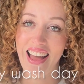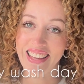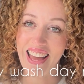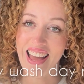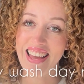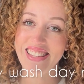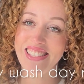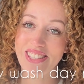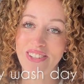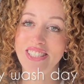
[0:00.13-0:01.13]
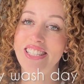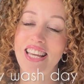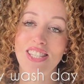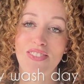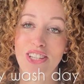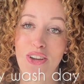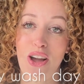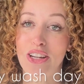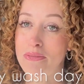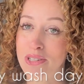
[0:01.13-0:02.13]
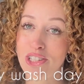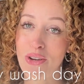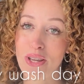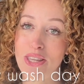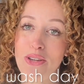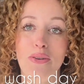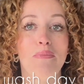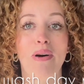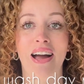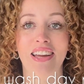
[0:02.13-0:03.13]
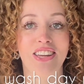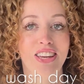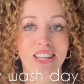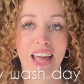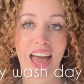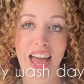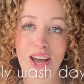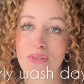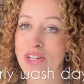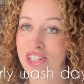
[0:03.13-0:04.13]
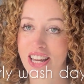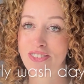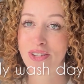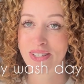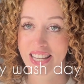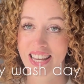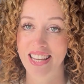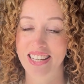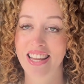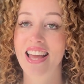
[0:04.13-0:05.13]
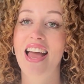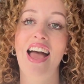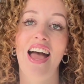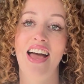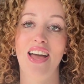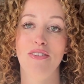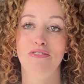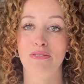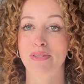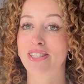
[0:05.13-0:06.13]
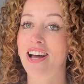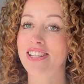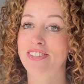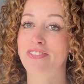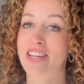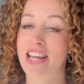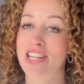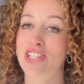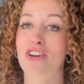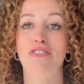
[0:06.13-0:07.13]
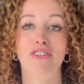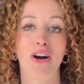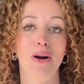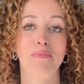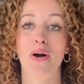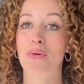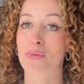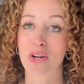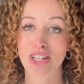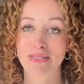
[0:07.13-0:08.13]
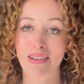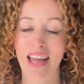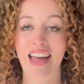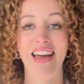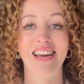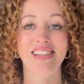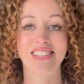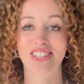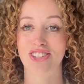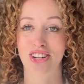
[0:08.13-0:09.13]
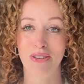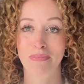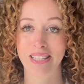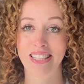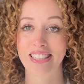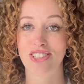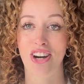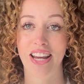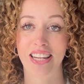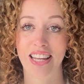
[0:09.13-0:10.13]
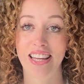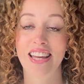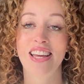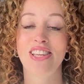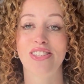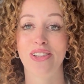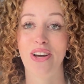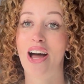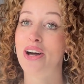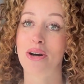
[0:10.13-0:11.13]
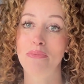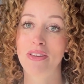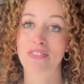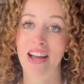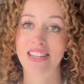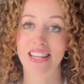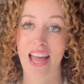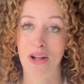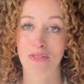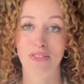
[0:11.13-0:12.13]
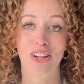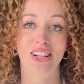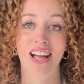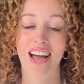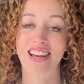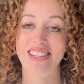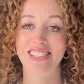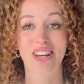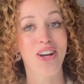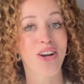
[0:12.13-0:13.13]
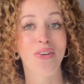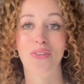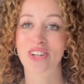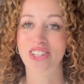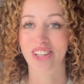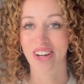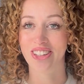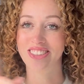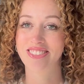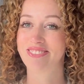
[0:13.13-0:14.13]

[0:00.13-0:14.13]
Hi guys, so in today's video I'm going to be showing you my curly hair wash day routine from start to finish, from washing my hair to completely drying it. So I hope you find it helpful and watch along.